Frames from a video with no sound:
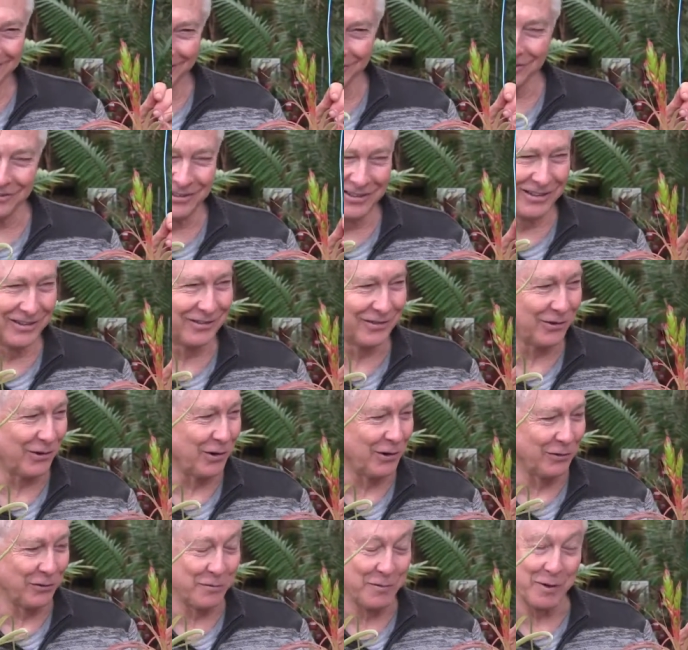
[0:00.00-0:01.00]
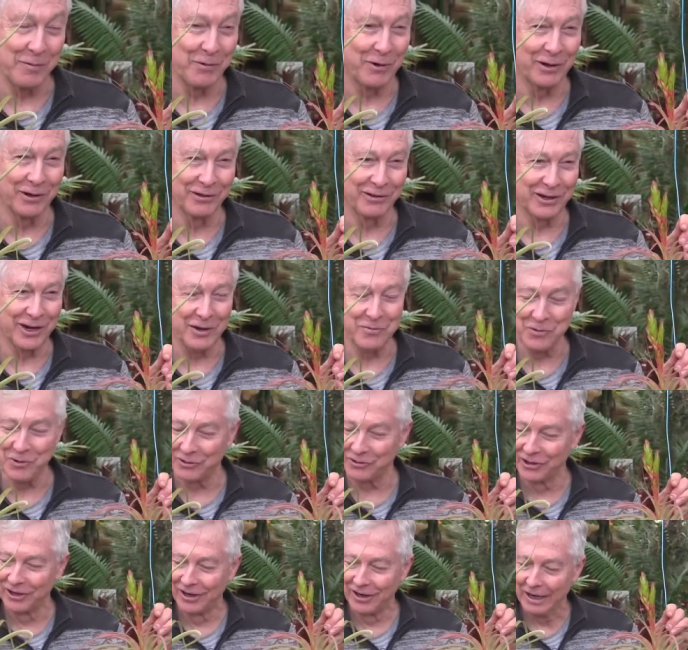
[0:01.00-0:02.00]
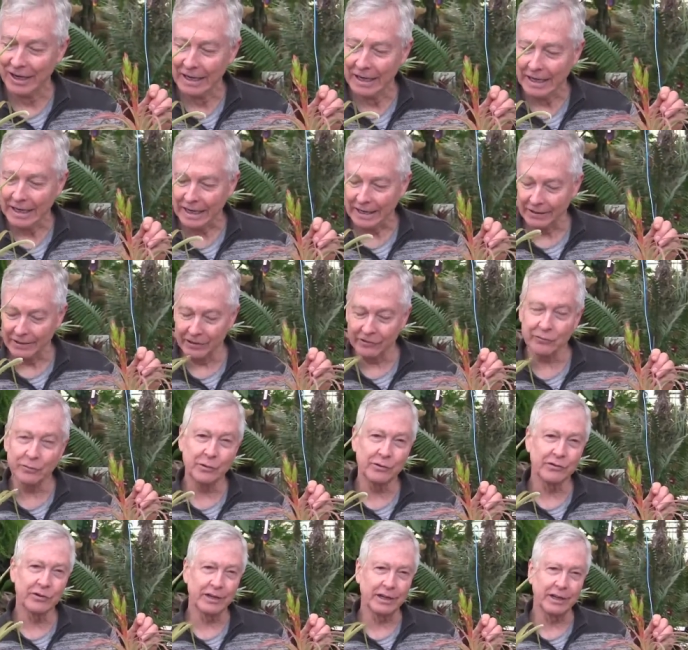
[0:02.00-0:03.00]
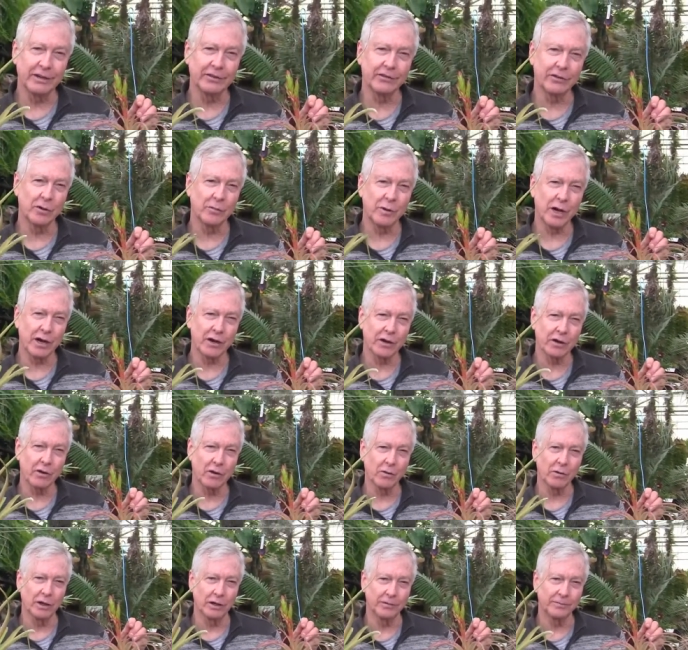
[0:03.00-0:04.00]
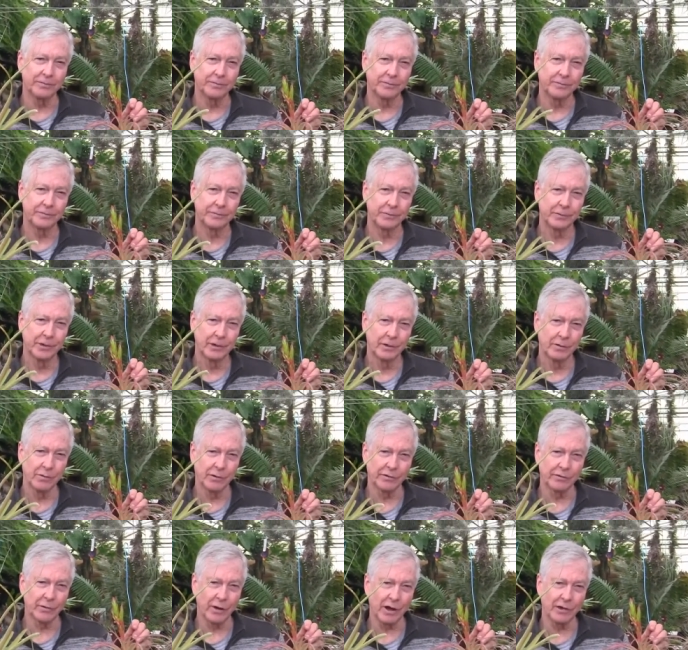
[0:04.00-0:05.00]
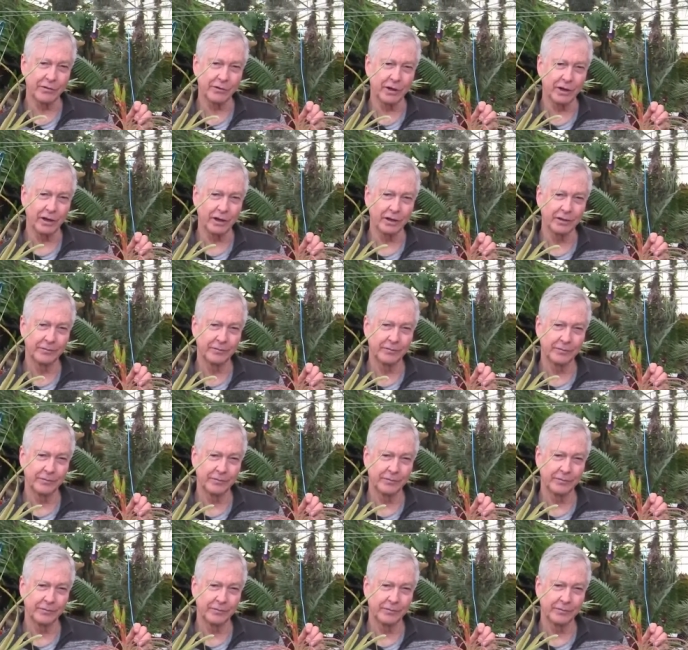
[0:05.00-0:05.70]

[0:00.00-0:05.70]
it's so hard to remember all these hybrids. And this one's Jalisco monticola with Rothii.